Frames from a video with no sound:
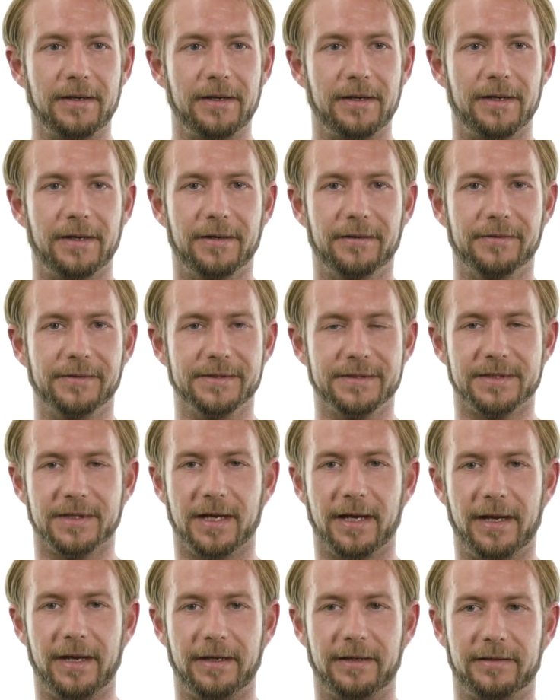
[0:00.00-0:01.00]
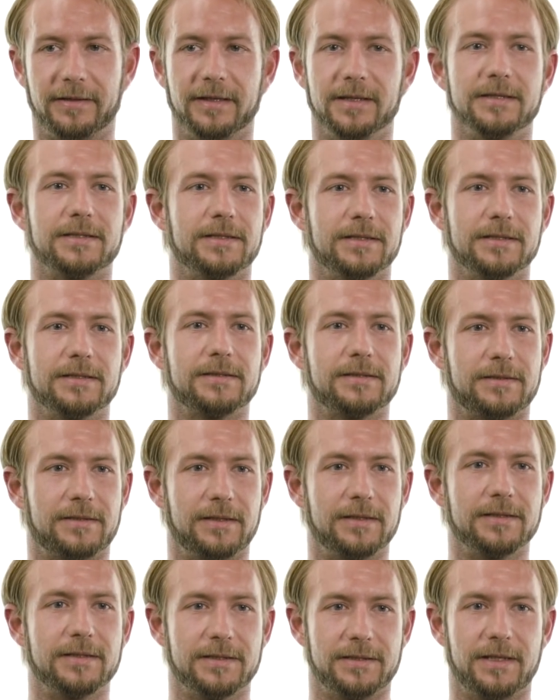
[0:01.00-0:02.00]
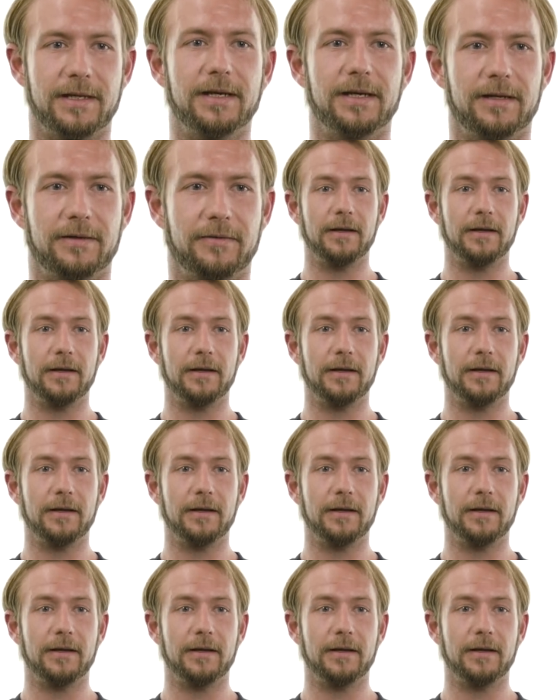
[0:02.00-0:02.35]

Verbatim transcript: it was like, this is, this is it.